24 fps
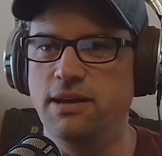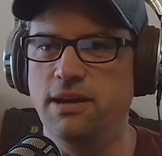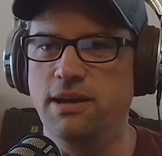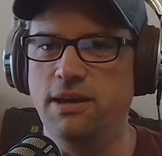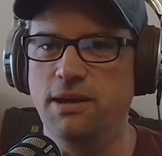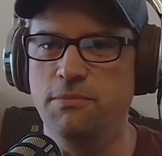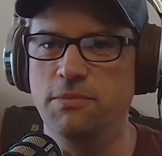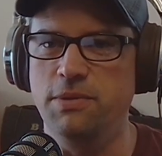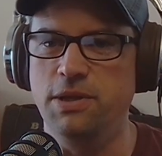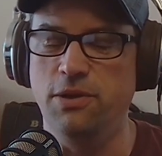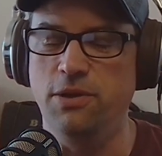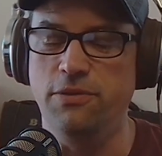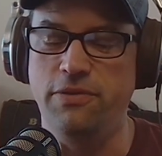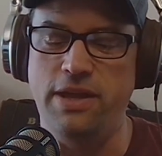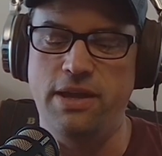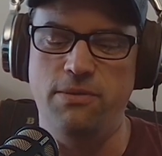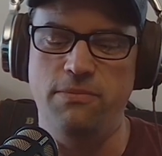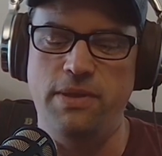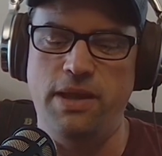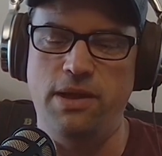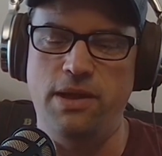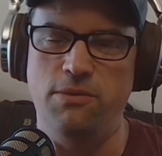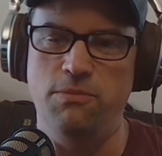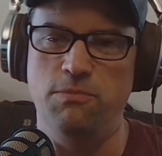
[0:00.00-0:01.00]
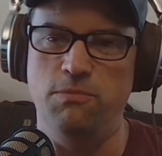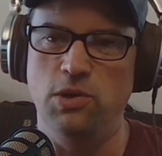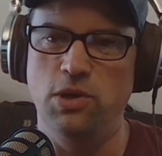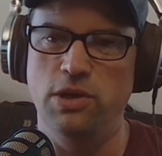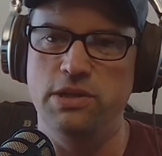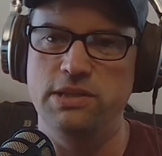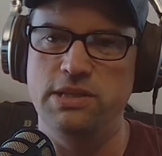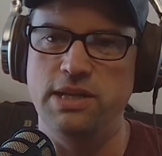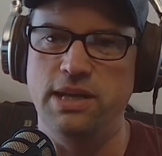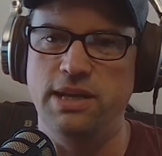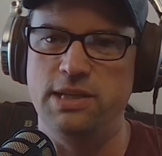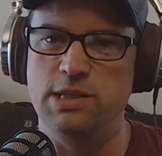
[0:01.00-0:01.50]
they
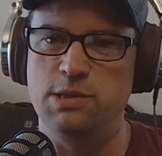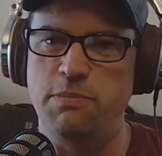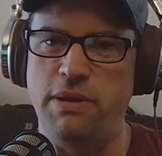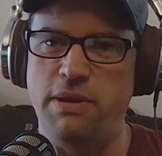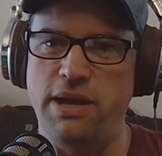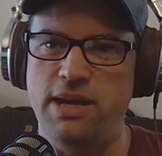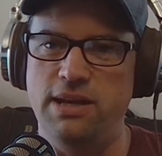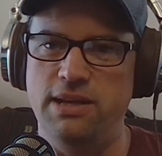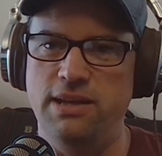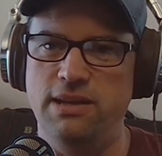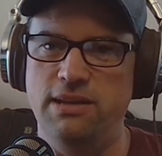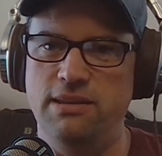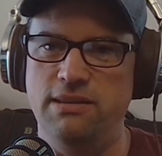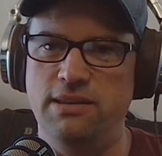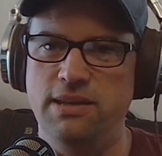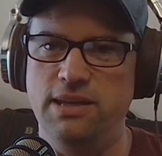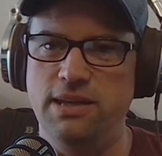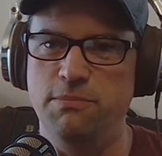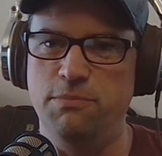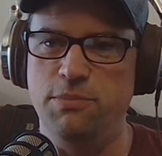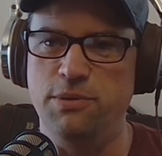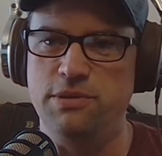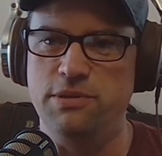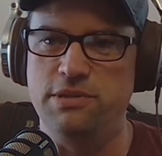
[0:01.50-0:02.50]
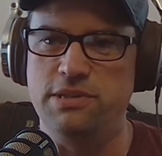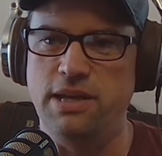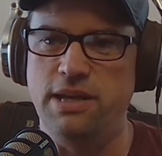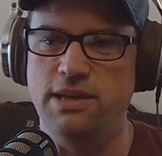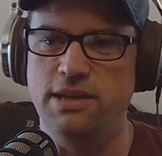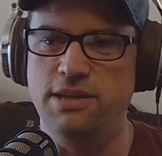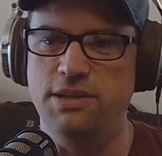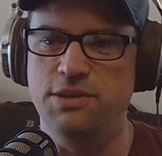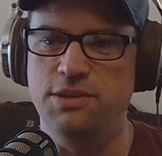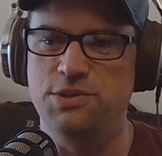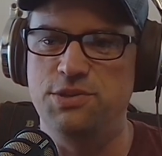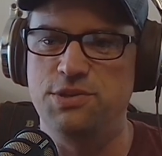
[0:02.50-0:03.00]
looked at expanding the
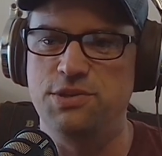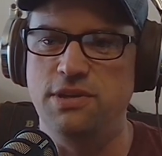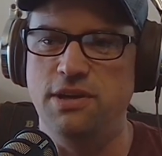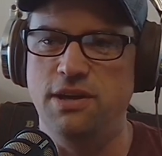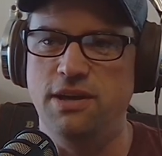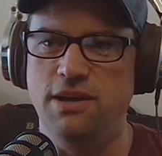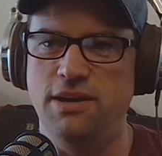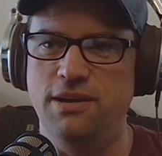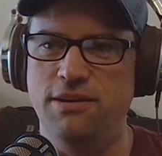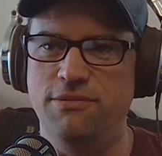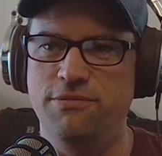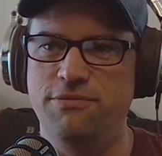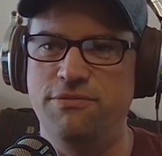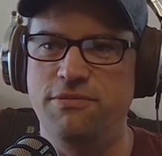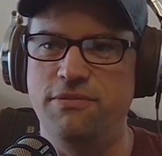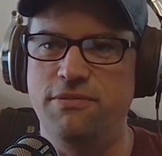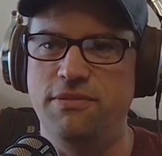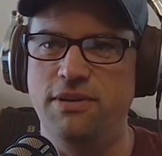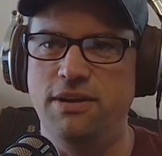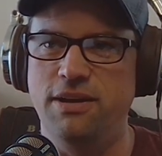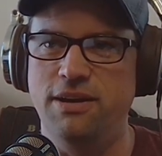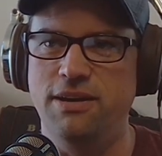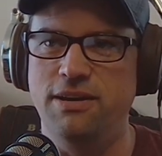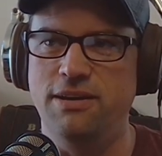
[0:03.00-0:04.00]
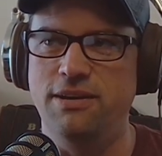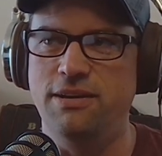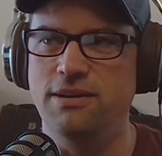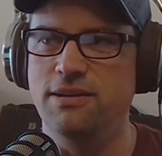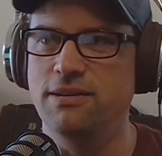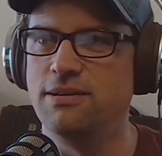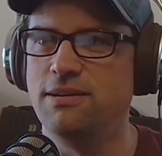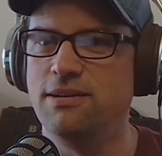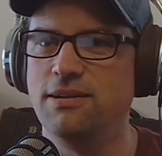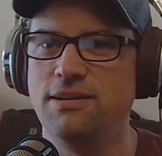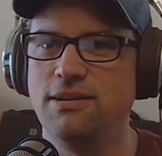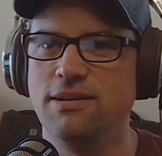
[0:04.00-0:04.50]
percentage of
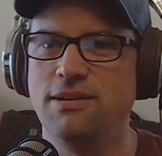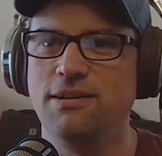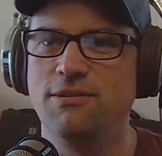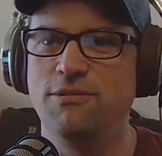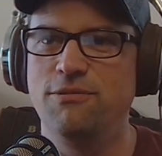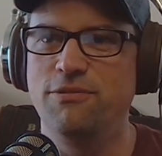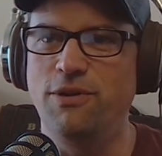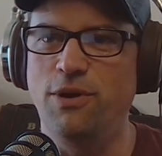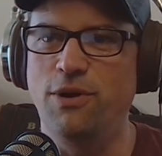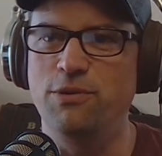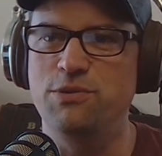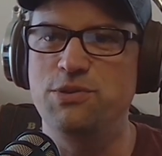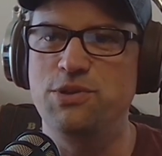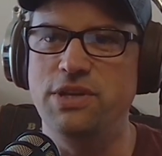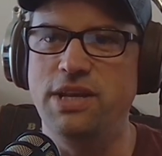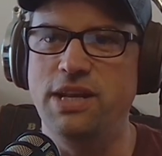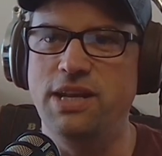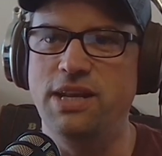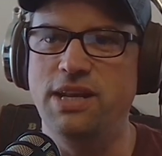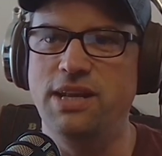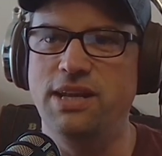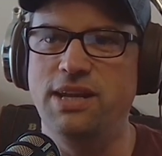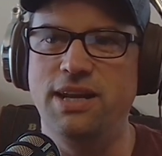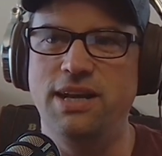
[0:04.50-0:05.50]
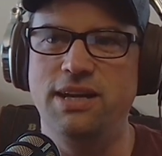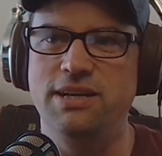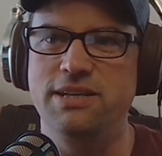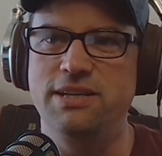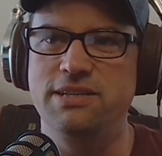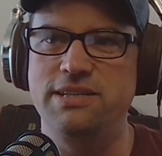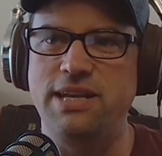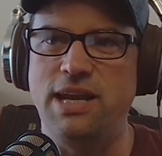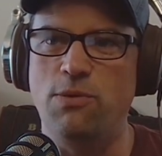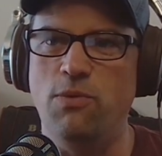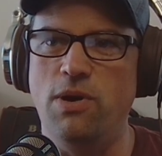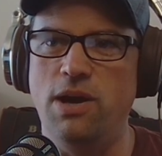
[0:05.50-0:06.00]
votes you need to get in a
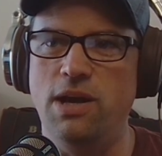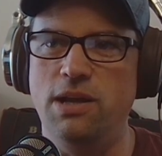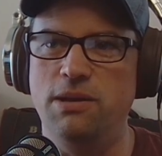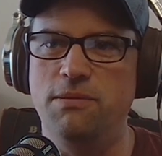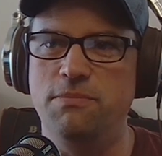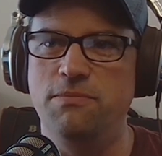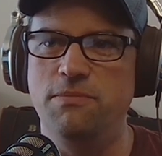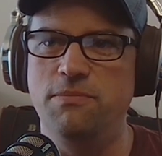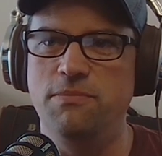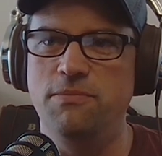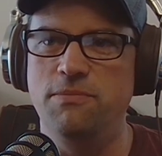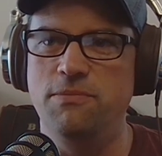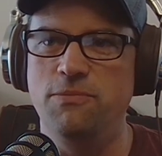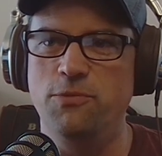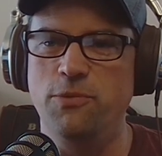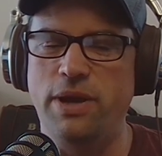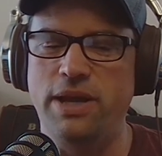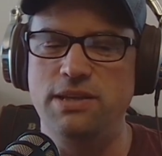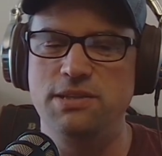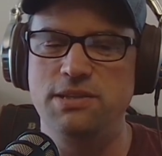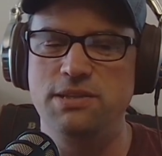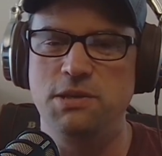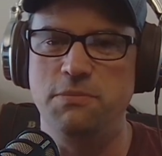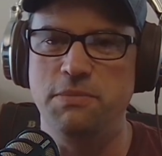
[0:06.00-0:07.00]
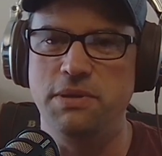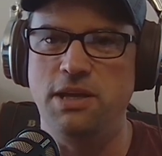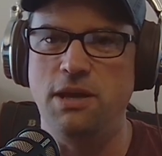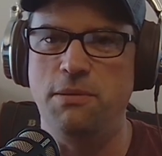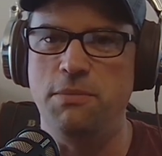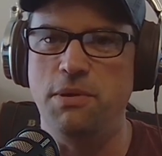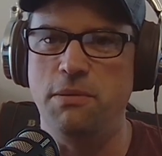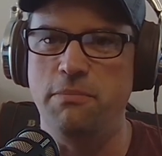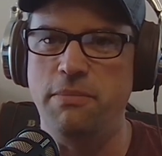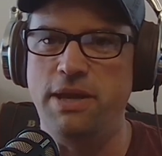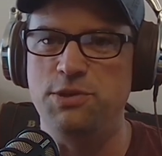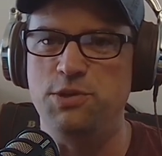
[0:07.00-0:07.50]
statewide race to
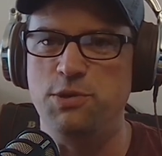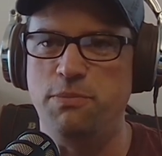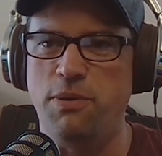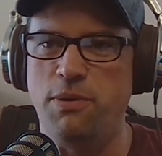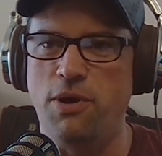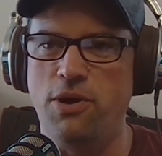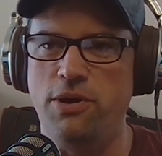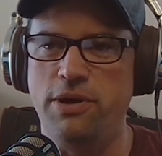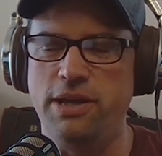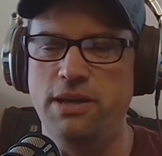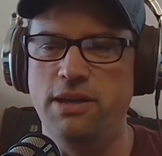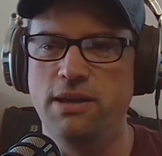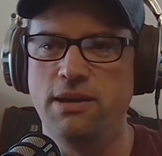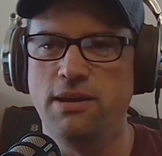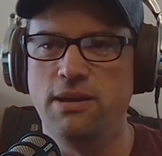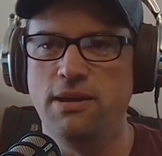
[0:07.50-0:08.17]
become a major party.